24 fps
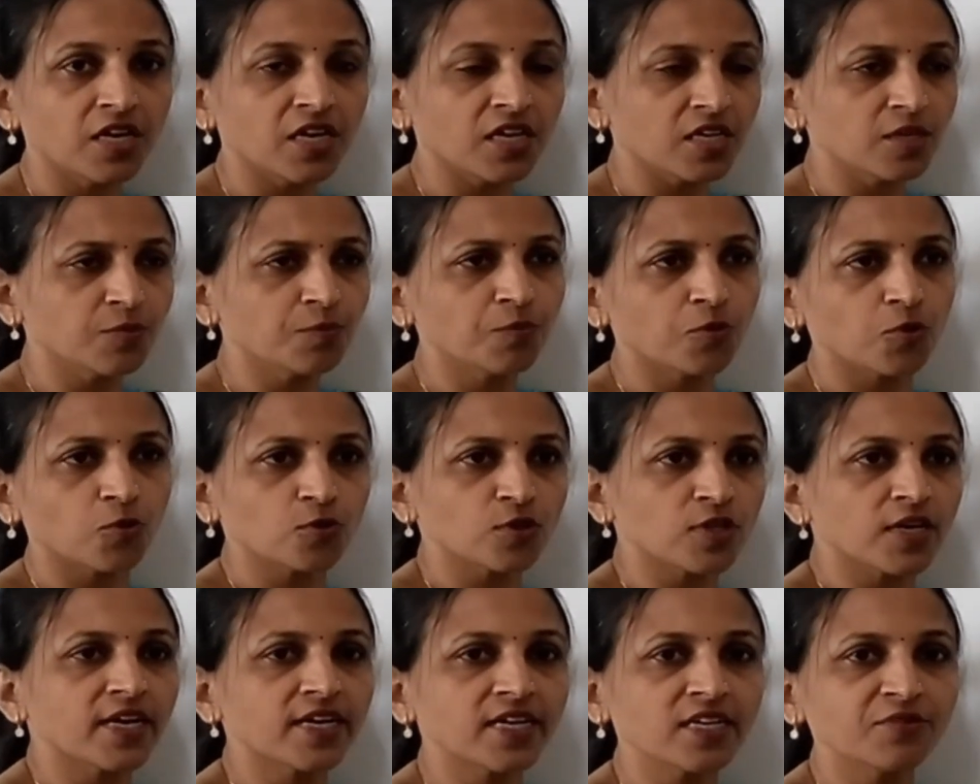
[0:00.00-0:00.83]
If
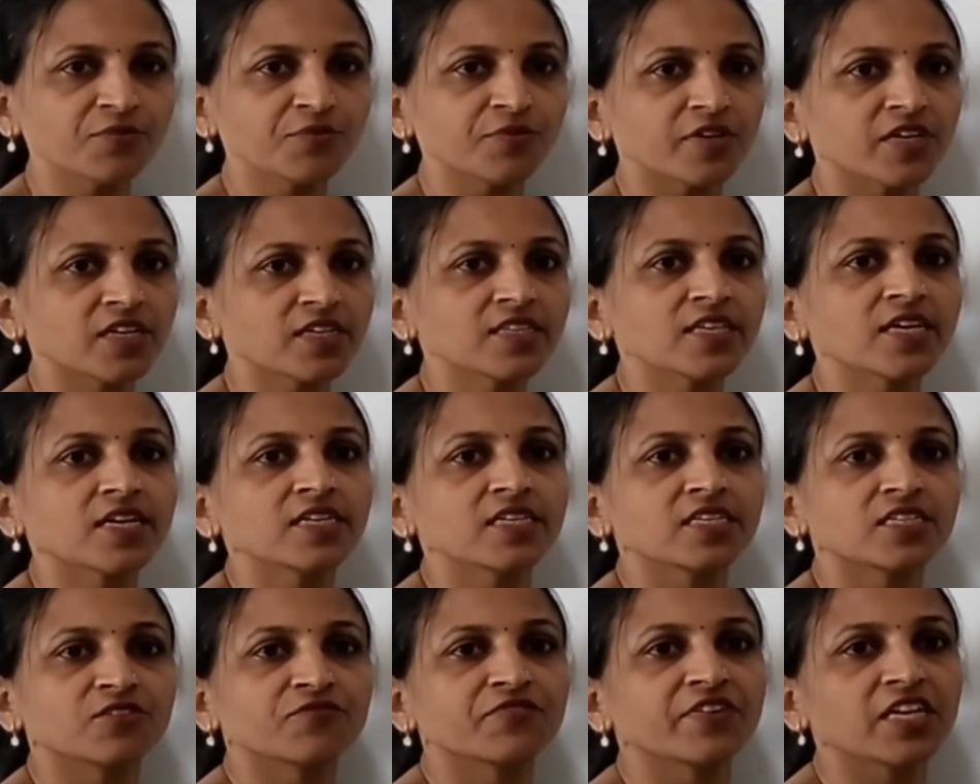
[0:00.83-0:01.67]
both are different, then
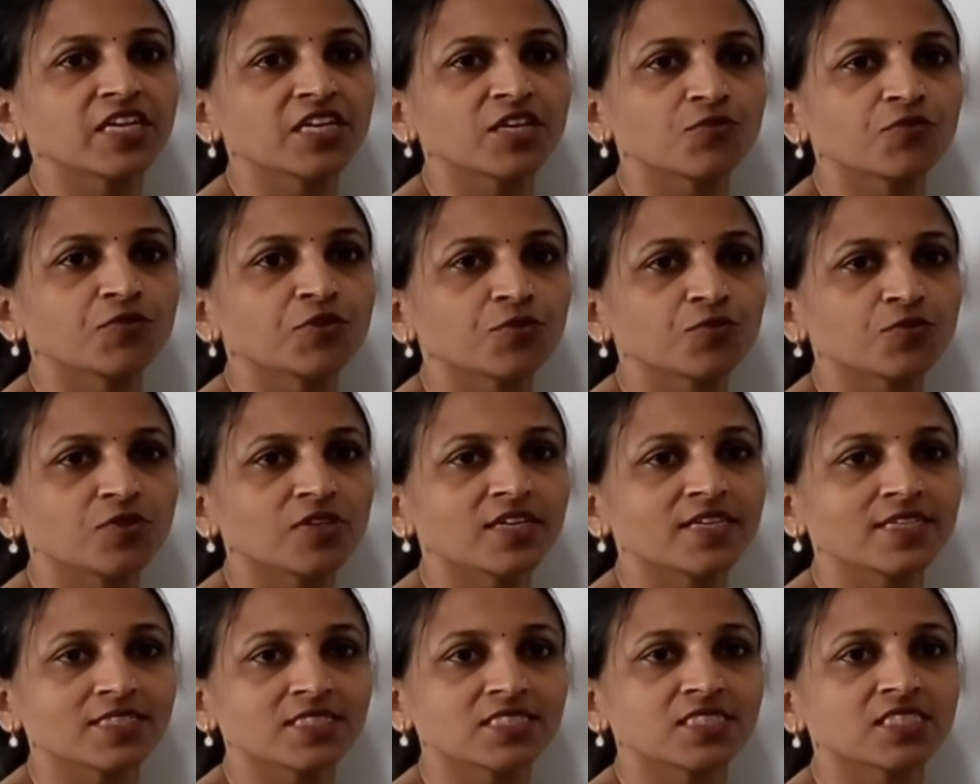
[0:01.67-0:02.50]
it will give you
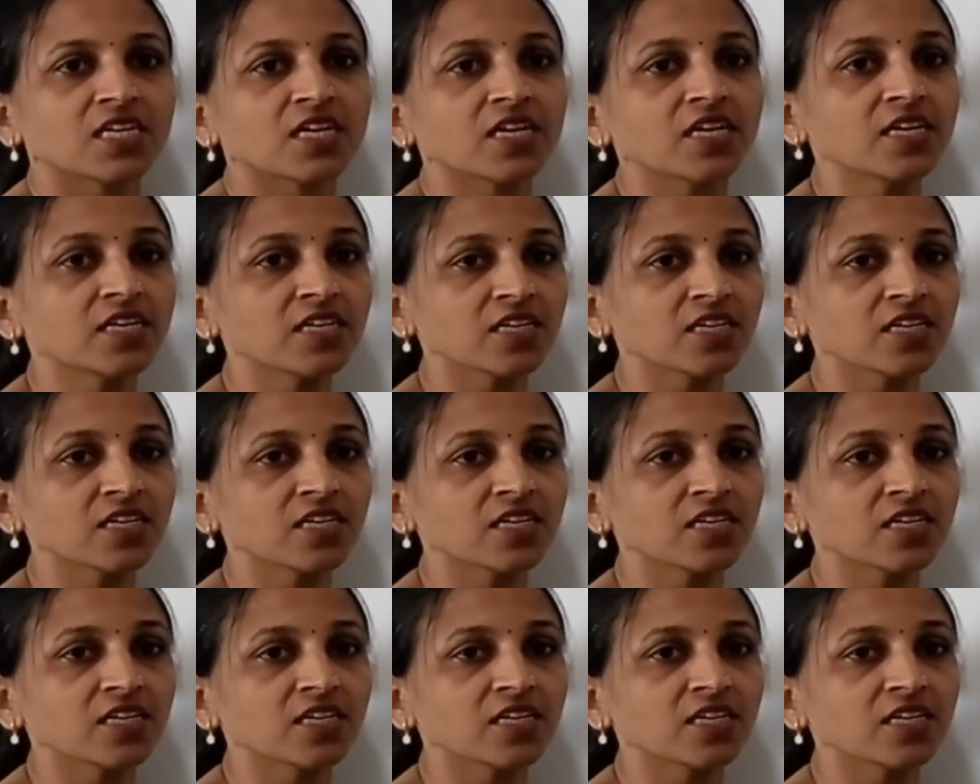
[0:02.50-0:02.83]
the result